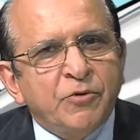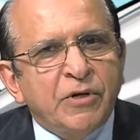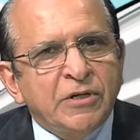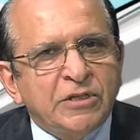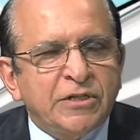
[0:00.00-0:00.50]
to
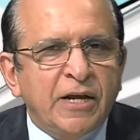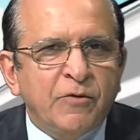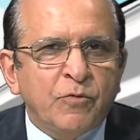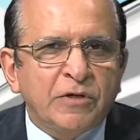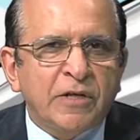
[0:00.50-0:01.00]

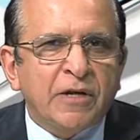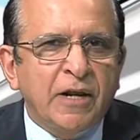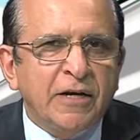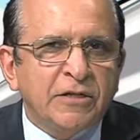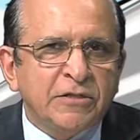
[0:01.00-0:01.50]
understand what the
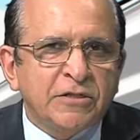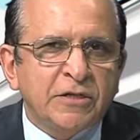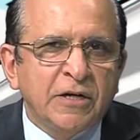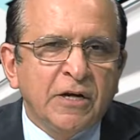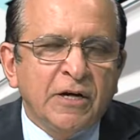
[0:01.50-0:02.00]
client's
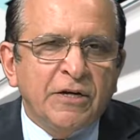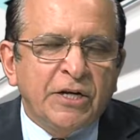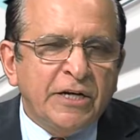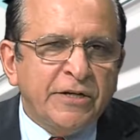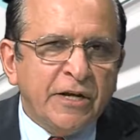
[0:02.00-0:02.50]

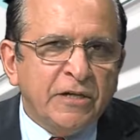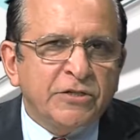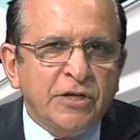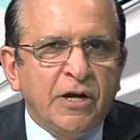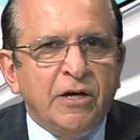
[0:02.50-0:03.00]

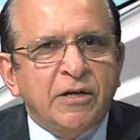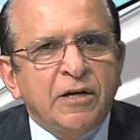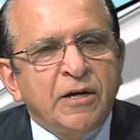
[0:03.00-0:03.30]
details are,